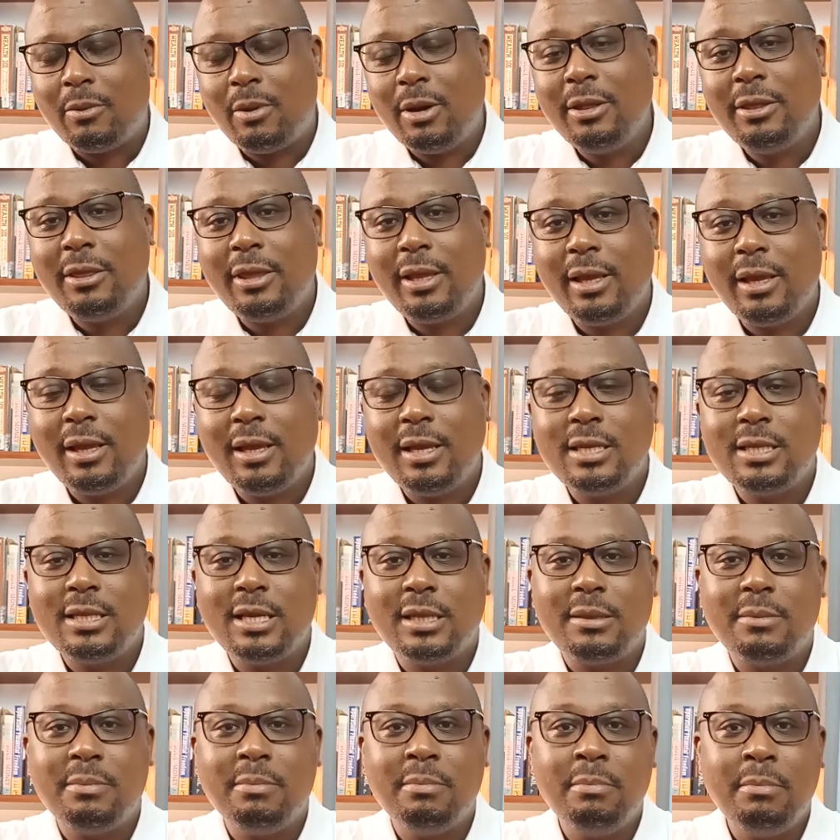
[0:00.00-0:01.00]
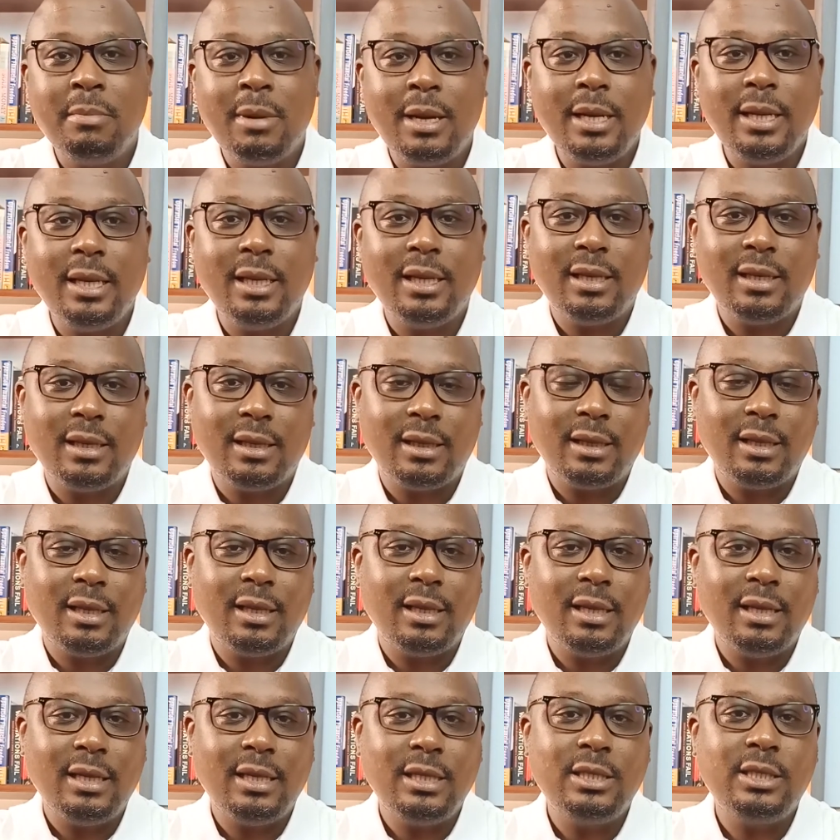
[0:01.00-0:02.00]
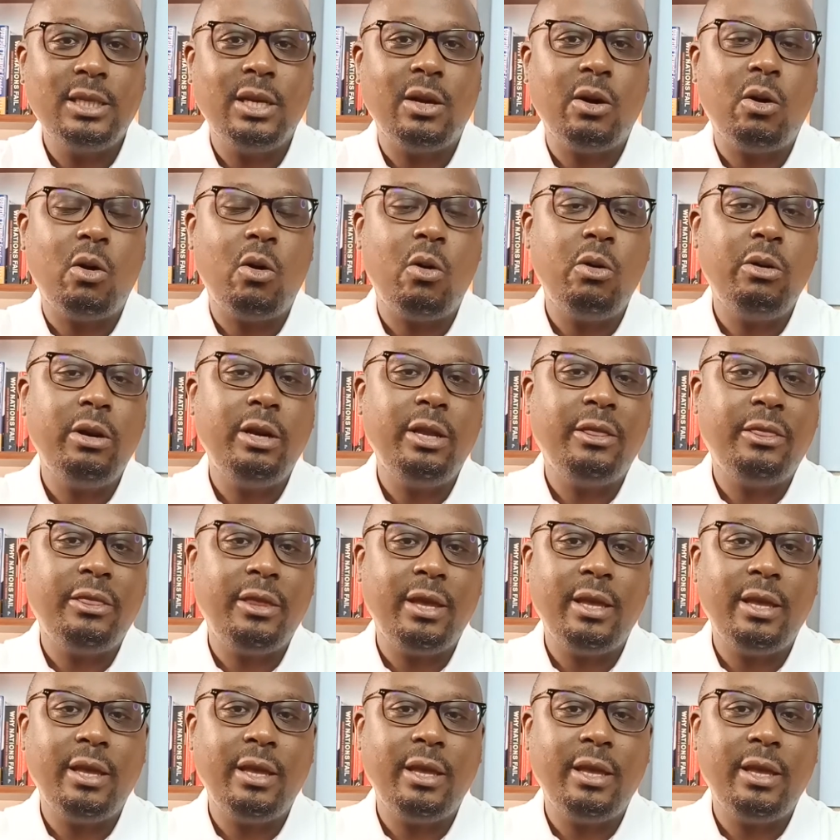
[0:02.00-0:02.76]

One thing is that money is the only